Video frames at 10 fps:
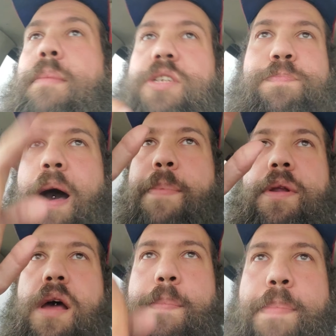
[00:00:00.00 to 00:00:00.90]
just popping
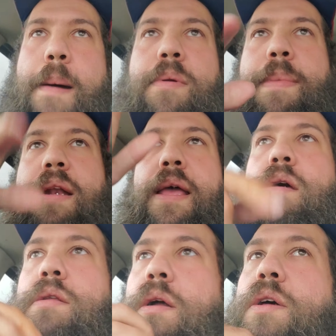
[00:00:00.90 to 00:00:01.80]
it up and popping it back
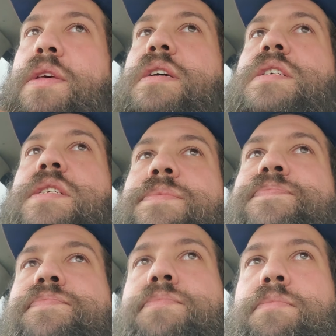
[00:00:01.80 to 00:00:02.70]
down and all this. And
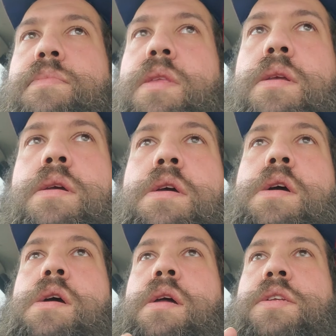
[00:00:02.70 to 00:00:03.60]

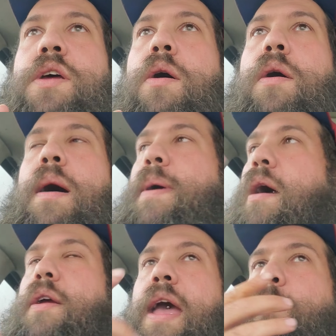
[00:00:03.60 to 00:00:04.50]
so I'm like,
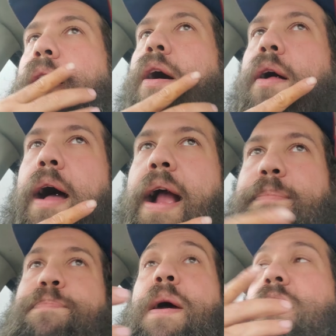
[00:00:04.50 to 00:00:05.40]
okay, well, I
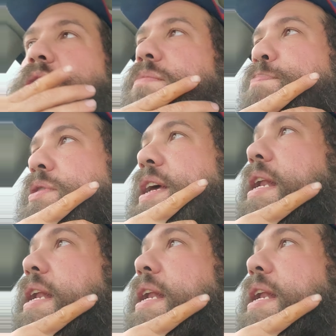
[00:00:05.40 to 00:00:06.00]
better pretend